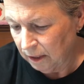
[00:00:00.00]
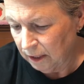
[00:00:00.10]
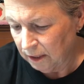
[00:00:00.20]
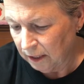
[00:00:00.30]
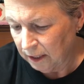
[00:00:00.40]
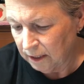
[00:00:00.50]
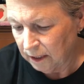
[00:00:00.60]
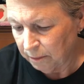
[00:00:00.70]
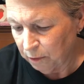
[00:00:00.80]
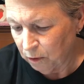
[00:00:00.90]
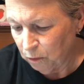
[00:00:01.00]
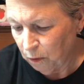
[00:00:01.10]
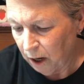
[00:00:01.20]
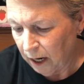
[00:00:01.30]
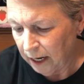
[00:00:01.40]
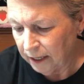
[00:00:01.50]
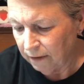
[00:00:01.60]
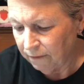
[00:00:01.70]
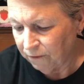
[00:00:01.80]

It's a double wide